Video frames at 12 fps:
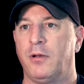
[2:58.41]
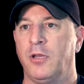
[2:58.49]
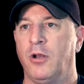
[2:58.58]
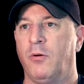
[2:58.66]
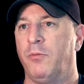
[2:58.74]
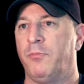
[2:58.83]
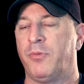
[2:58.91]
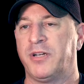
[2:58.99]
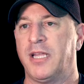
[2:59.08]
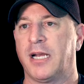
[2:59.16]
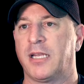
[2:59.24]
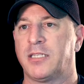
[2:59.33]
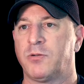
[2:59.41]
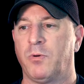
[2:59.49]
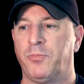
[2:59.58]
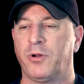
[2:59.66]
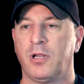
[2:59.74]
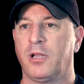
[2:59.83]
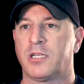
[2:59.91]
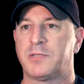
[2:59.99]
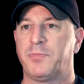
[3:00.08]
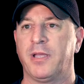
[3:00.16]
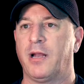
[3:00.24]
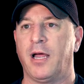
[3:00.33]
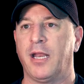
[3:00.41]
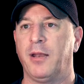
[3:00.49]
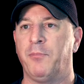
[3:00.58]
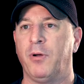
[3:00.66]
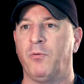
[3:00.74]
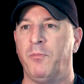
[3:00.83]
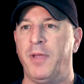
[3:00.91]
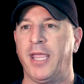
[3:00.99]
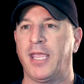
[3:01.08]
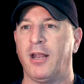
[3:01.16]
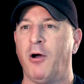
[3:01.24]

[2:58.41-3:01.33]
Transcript: you know, protected, so we'll put a little spin on it, but we'll make it